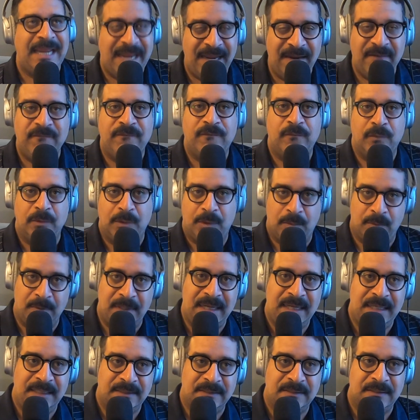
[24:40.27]
have
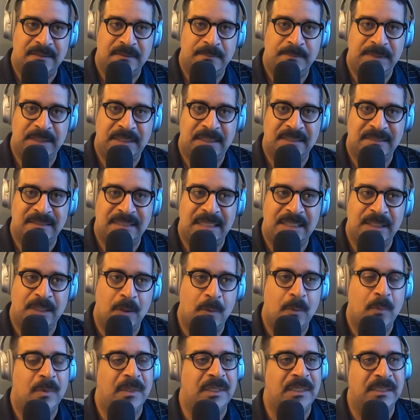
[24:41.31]
regrets because I
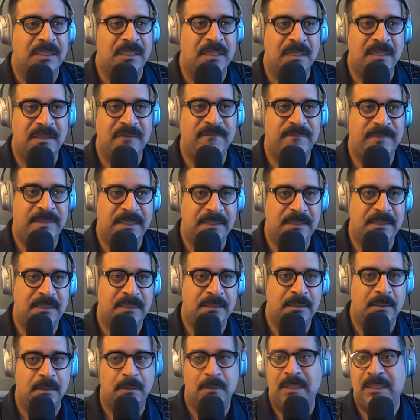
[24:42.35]
know what it could have
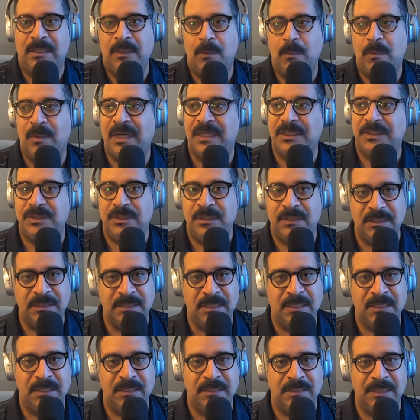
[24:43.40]
been, or I know what I should
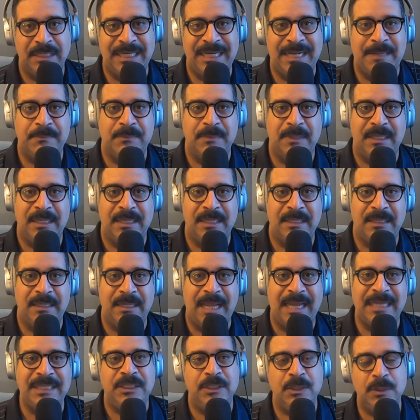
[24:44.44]
have done,
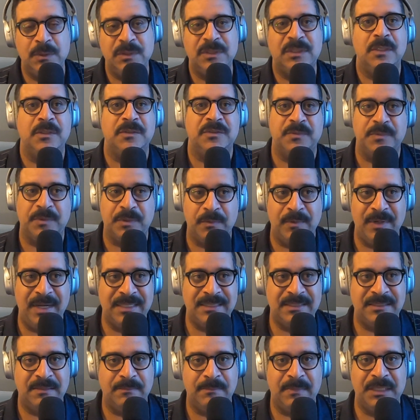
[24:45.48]
and I use those
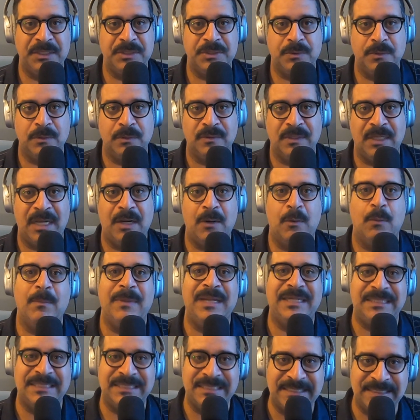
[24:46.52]
regrets to make sure that I
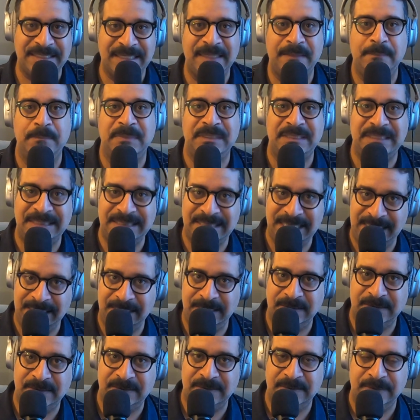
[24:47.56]
don't make the same
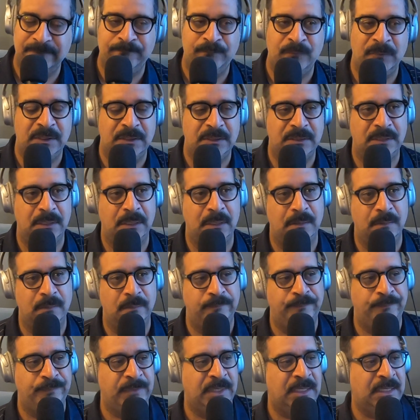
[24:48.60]
mistakes.
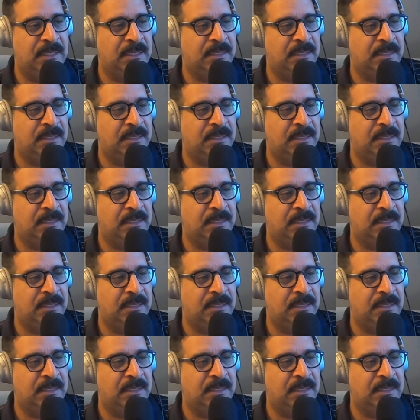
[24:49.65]
So